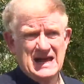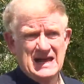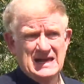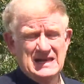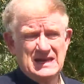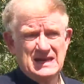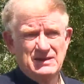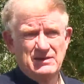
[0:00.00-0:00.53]

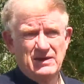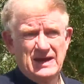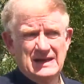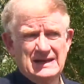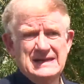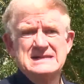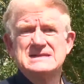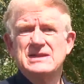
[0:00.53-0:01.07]
it, it, it,
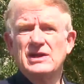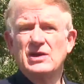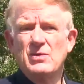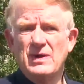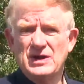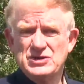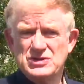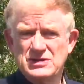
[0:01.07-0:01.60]
leads to the
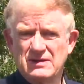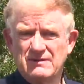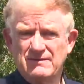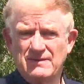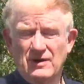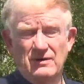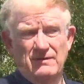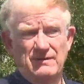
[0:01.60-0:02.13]
question
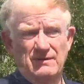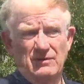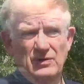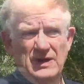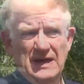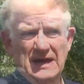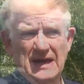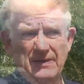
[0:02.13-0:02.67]
of, of
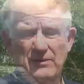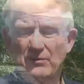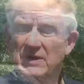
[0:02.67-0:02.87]
looking at the